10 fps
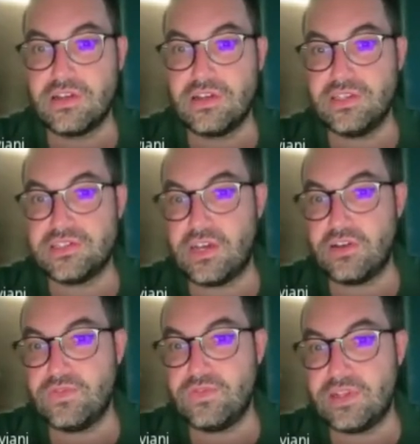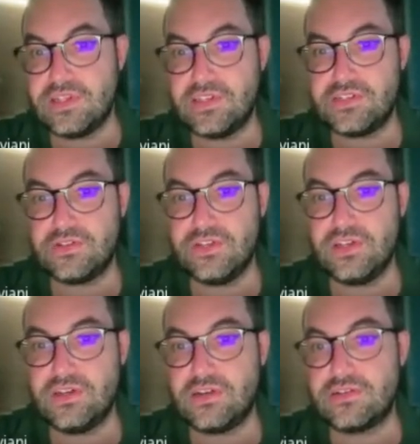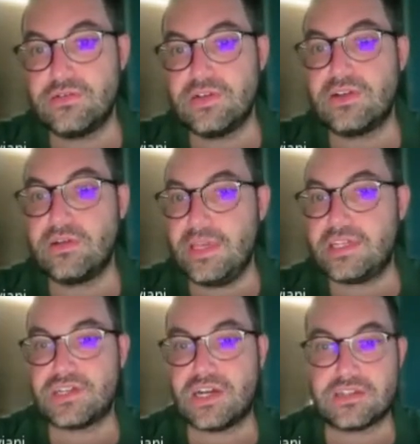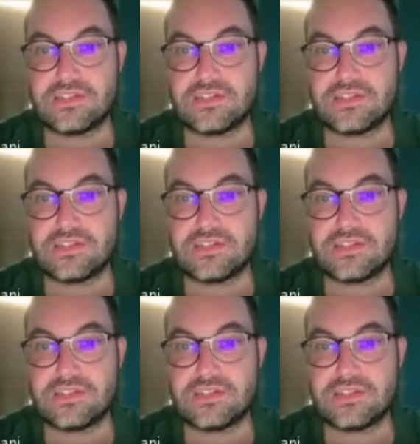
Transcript: in the second visualization here. So we're going to make charts